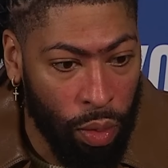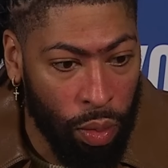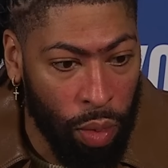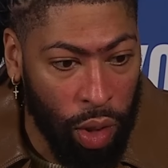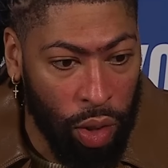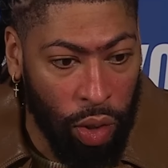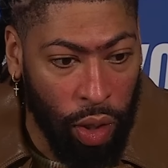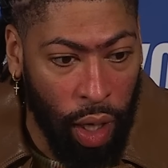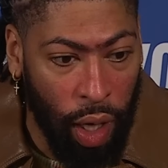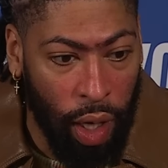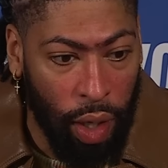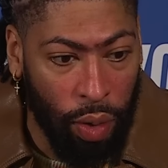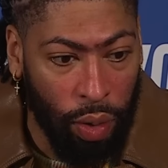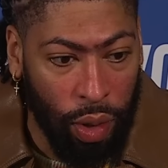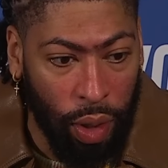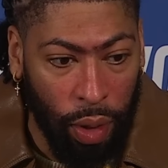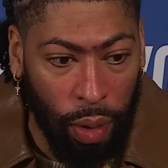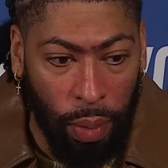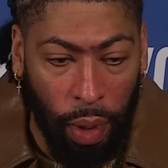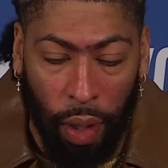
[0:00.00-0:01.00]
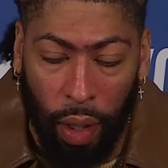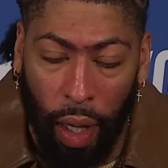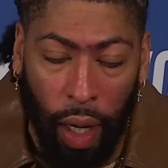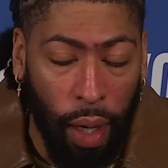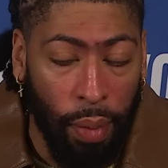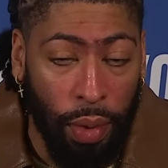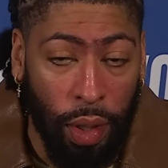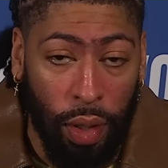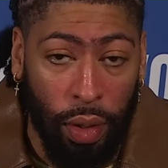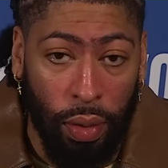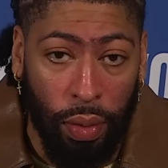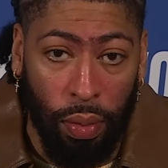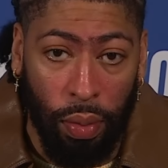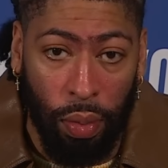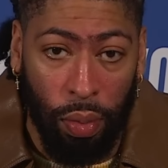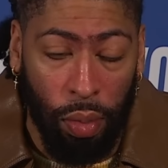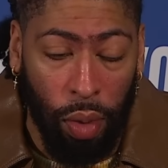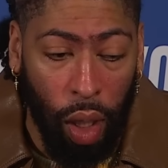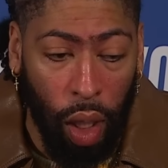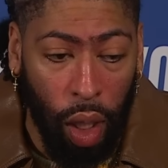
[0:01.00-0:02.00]
but you can do something about game two.
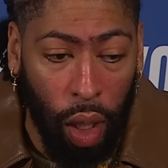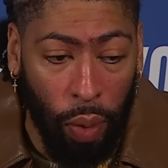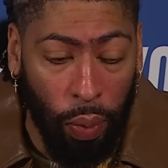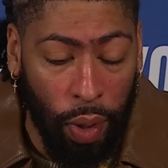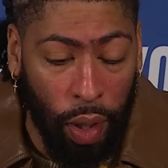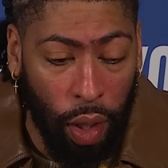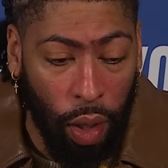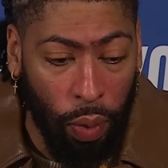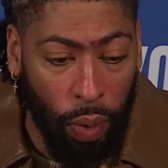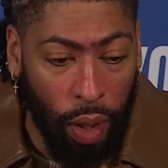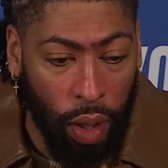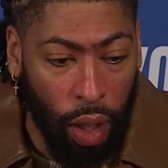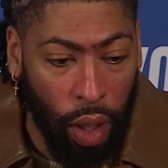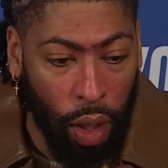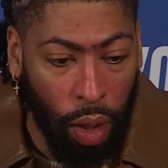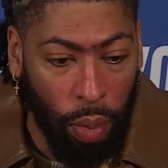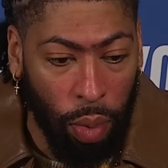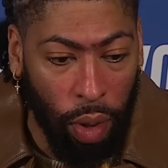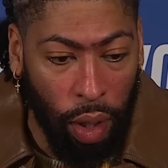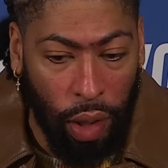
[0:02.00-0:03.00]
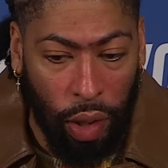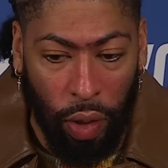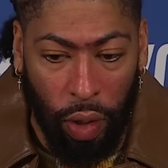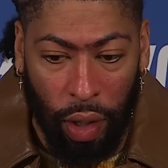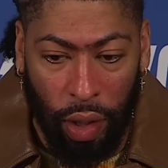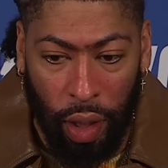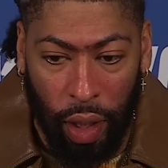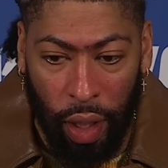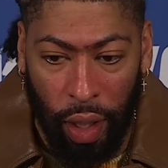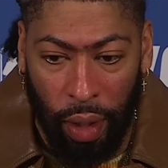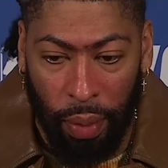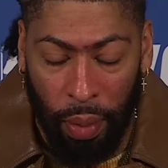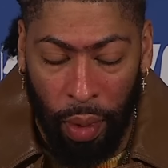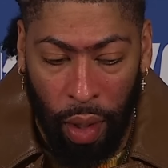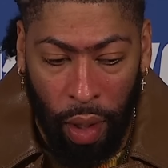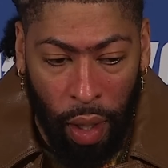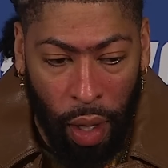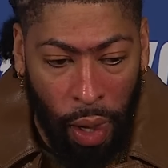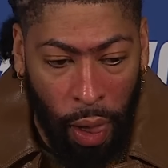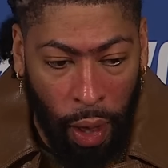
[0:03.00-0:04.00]
Uh, we know what D'Lo brings to our team
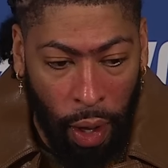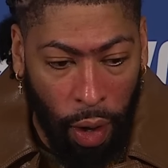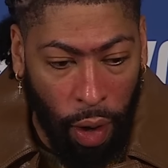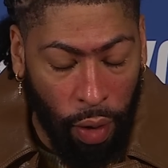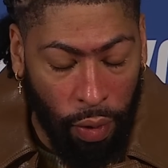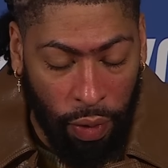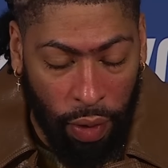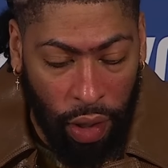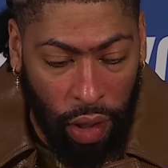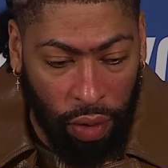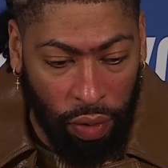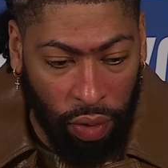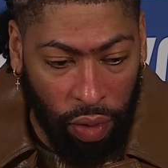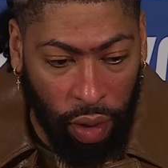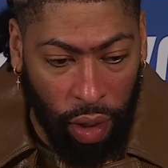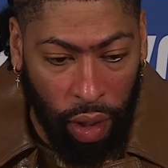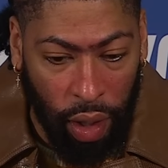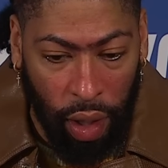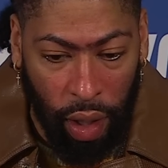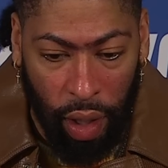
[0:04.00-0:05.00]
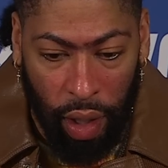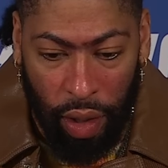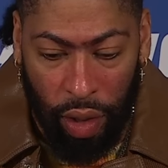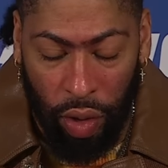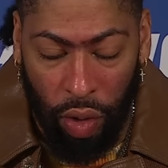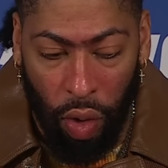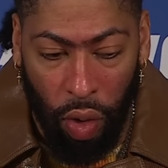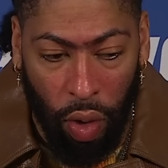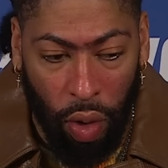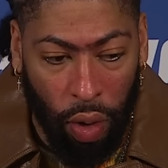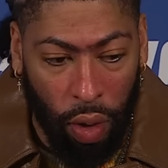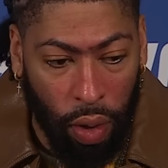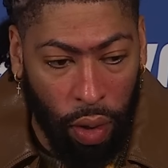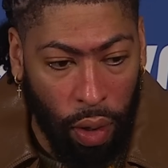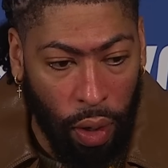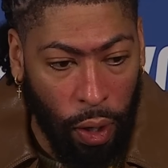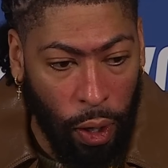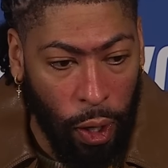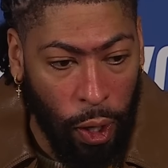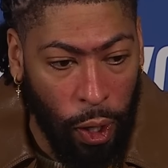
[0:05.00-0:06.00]
offensively. He can score,
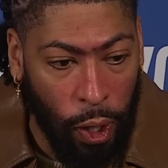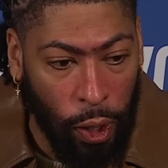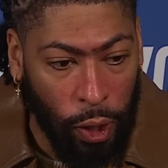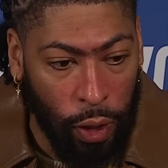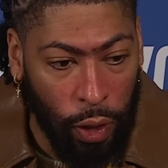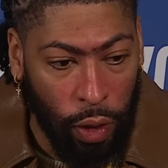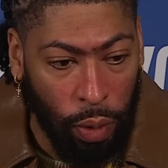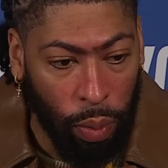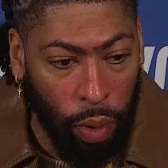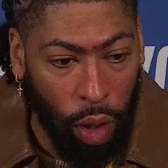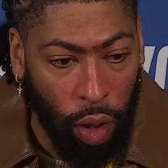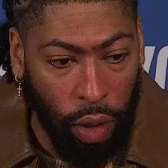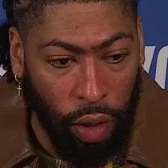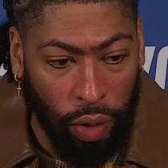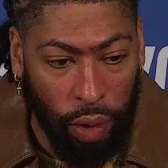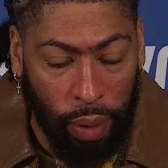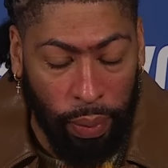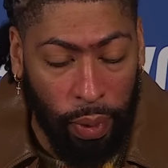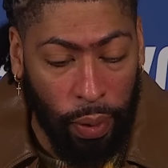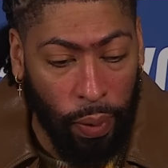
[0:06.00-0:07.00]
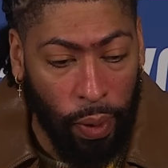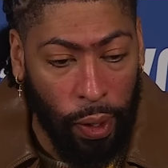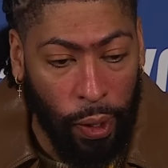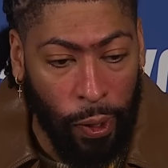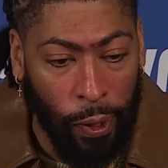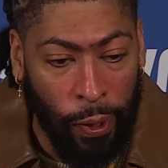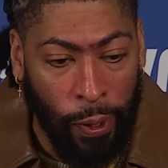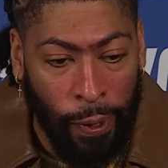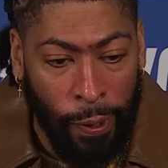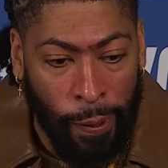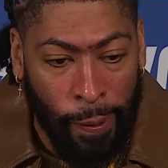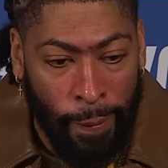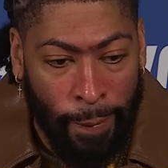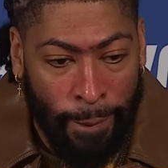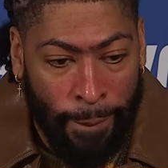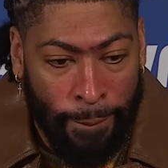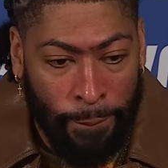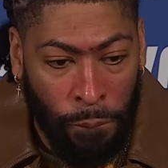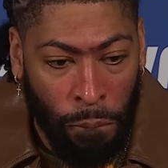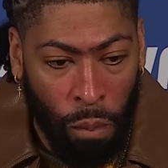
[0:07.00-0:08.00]
uh, shoot the ball extremely well.
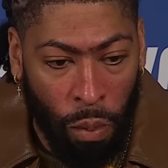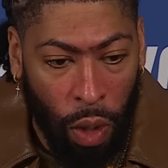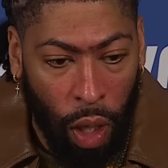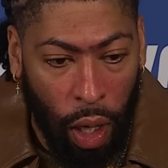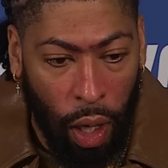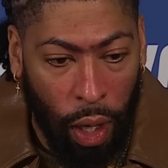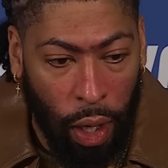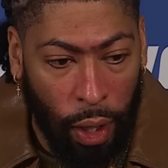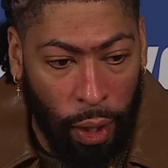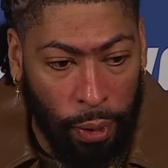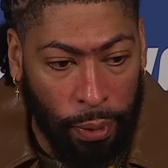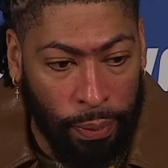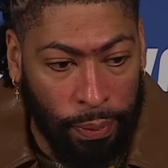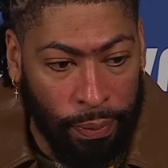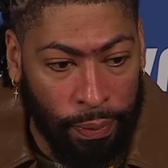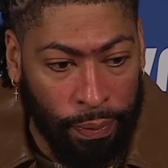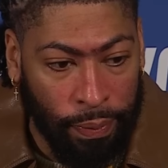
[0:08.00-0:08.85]
Um,